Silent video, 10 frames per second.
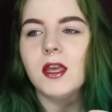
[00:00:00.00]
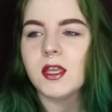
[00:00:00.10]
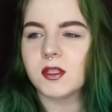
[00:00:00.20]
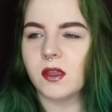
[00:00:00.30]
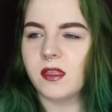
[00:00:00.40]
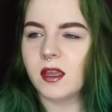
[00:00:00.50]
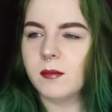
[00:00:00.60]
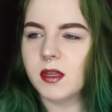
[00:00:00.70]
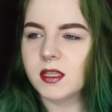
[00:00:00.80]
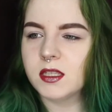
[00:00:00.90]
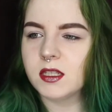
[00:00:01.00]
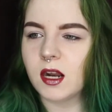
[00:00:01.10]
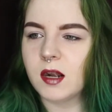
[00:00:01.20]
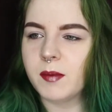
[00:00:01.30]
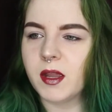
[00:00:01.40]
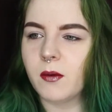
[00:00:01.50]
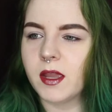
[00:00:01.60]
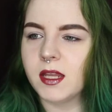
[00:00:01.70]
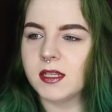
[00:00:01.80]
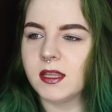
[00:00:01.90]
So I think I'm going to start by going
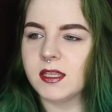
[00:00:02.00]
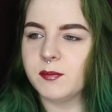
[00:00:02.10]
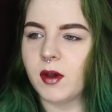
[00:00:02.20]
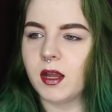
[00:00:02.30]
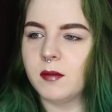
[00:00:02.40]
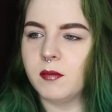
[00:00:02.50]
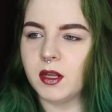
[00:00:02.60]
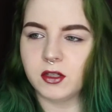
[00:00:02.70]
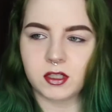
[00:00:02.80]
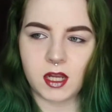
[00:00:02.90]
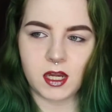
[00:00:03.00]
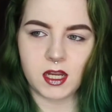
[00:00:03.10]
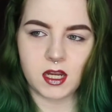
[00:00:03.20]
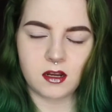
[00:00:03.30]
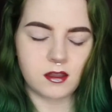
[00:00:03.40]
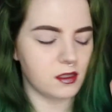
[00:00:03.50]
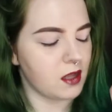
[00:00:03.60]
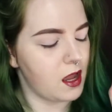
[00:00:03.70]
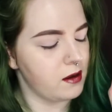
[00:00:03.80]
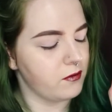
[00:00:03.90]
into this bottom middle shade here, this
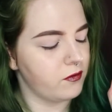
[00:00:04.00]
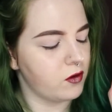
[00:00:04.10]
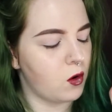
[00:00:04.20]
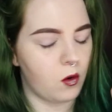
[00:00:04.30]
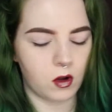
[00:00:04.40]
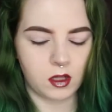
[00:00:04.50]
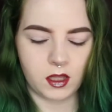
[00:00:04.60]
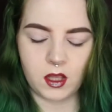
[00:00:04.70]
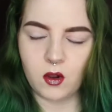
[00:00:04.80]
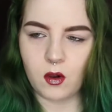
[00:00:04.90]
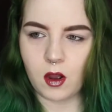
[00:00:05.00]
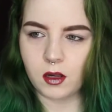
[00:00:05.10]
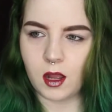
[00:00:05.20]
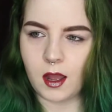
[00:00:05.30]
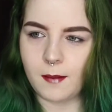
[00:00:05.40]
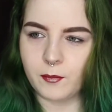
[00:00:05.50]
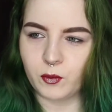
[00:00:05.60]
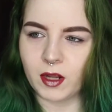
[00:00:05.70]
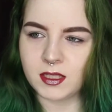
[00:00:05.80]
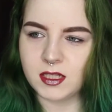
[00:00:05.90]
kind of corally
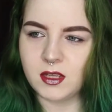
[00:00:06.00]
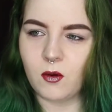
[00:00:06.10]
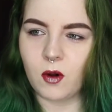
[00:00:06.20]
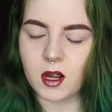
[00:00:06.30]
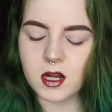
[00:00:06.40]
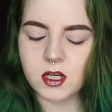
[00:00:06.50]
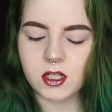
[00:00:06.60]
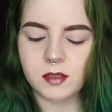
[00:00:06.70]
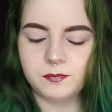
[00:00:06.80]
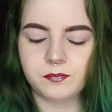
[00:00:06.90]
rusty orange.